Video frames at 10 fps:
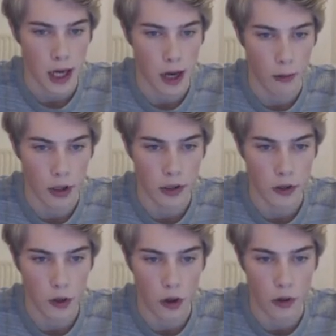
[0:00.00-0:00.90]
I wanted to
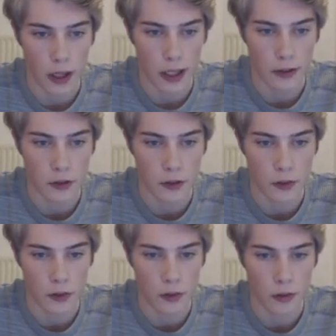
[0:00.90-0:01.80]
go
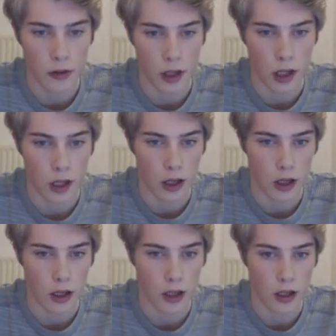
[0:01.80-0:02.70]
into
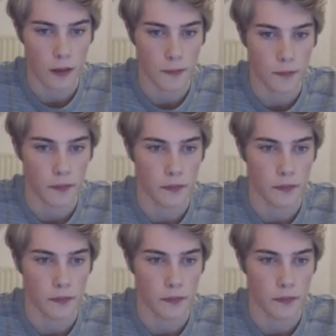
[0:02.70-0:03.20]
um,